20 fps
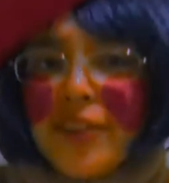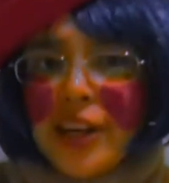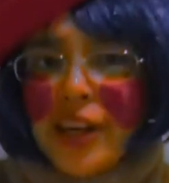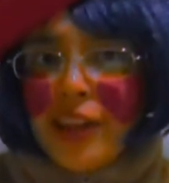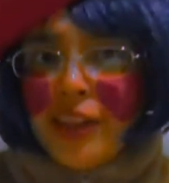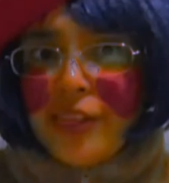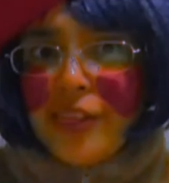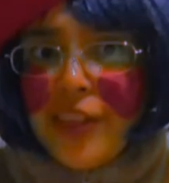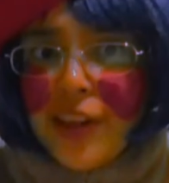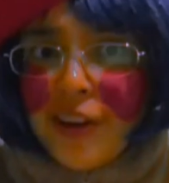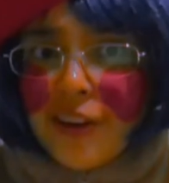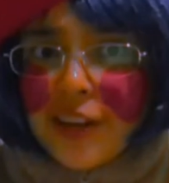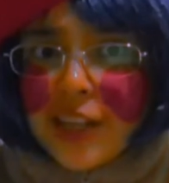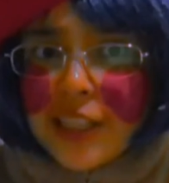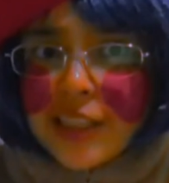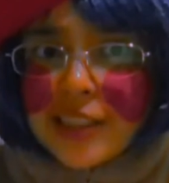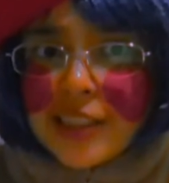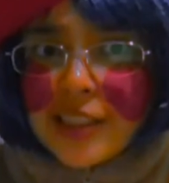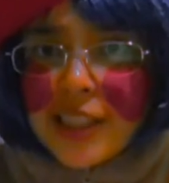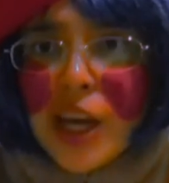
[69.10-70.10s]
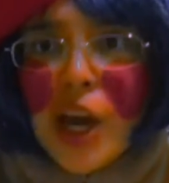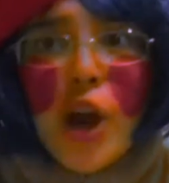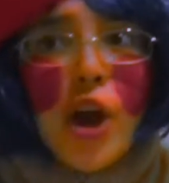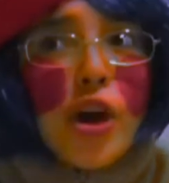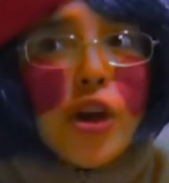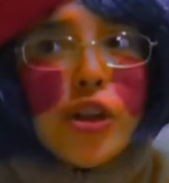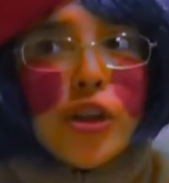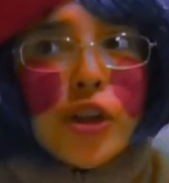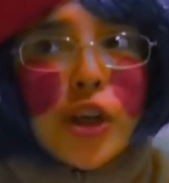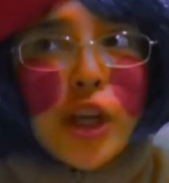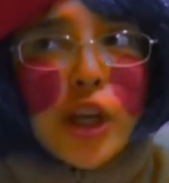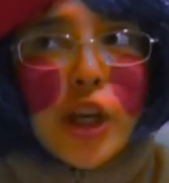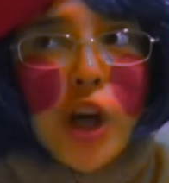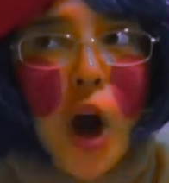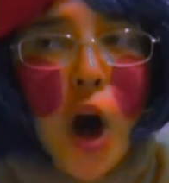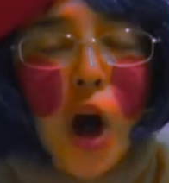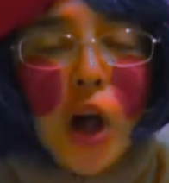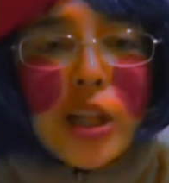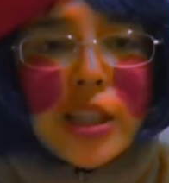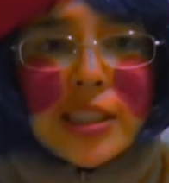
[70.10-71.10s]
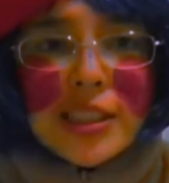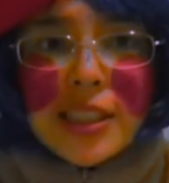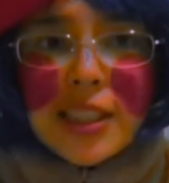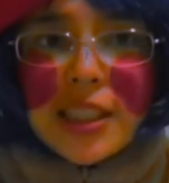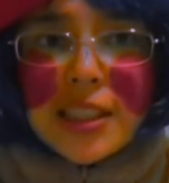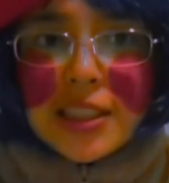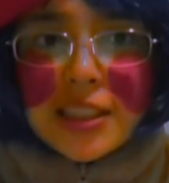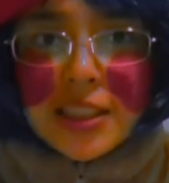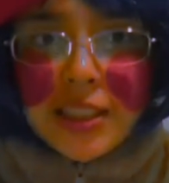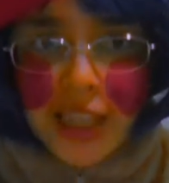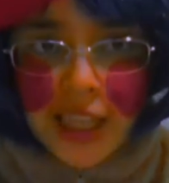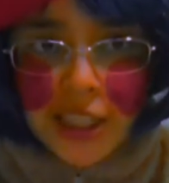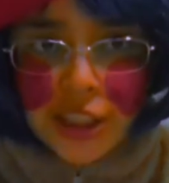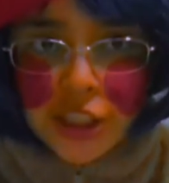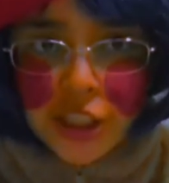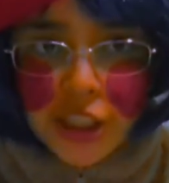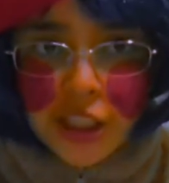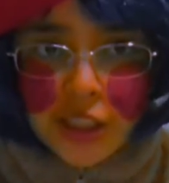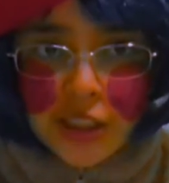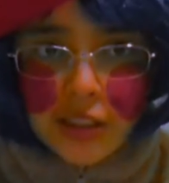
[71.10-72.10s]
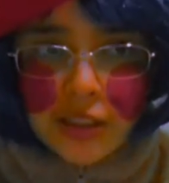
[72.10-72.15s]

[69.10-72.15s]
any theories, you can call into the station.